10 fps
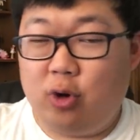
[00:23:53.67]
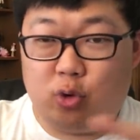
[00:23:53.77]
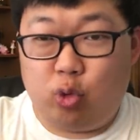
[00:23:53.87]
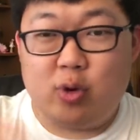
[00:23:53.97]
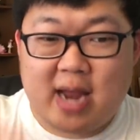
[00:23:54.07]

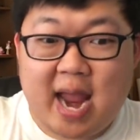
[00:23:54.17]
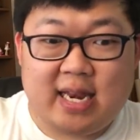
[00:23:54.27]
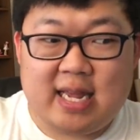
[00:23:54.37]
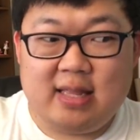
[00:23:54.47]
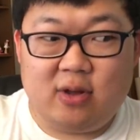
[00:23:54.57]

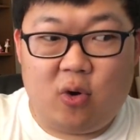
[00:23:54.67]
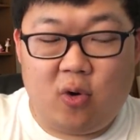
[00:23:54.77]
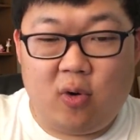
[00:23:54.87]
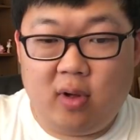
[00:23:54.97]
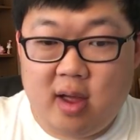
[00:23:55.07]
creating the
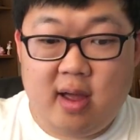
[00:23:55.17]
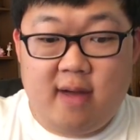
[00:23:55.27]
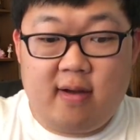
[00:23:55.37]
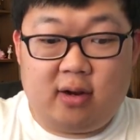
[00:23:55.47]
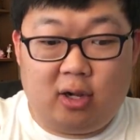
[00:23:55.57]
whole
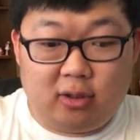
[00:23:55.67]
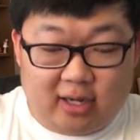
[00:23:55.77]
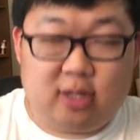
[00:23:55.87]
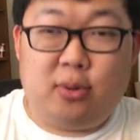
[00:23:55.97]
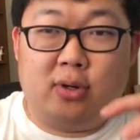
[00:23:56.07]

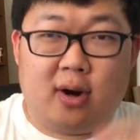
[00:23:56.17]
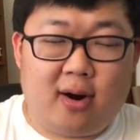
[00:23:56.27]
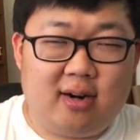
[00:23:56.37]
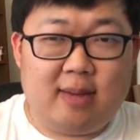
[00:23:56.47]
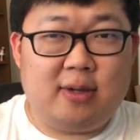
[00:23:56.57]
collectible
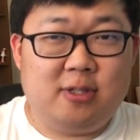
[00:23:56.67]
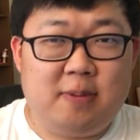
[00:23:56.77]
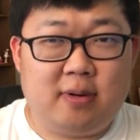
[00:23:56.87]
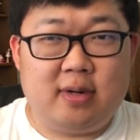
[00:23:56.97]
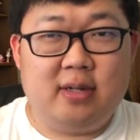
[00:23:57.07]
card game
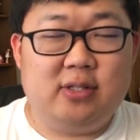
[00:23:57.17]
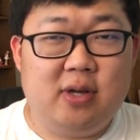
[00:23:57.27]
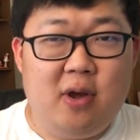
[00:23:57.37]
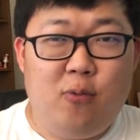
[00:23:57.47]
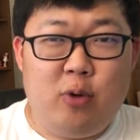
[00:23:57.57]

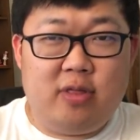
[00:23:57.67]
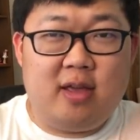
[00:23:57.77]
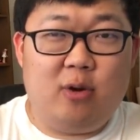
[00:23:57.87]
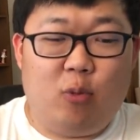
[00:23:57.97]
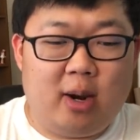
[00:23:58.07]
experience
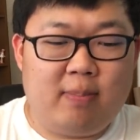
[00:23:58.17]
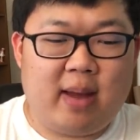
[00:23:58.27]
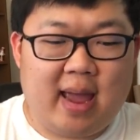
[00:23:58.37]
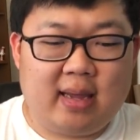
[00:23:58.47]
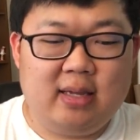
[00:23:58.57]
within one
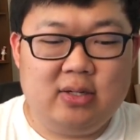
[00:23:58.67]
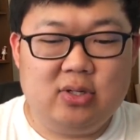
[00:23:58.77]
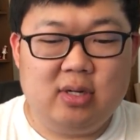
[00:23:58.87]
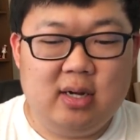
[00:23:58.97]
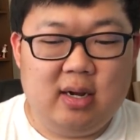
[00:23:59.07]
package,